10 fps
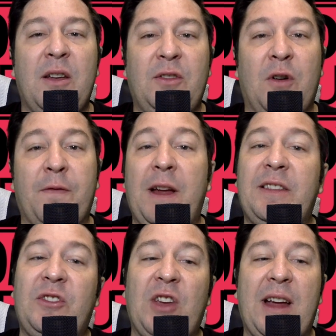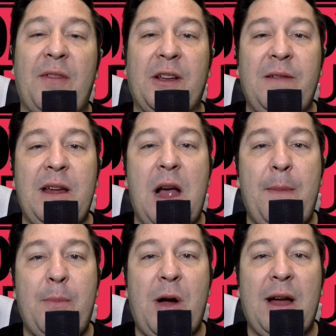don't forget to check out the Clean
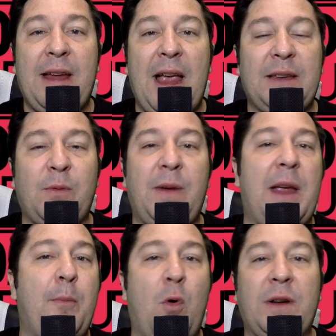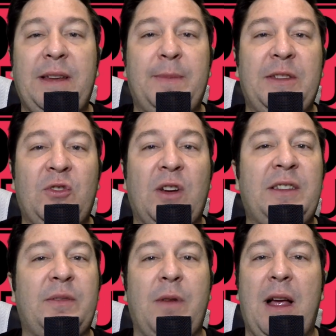Comedy Podcast, where we get more tips and tricks.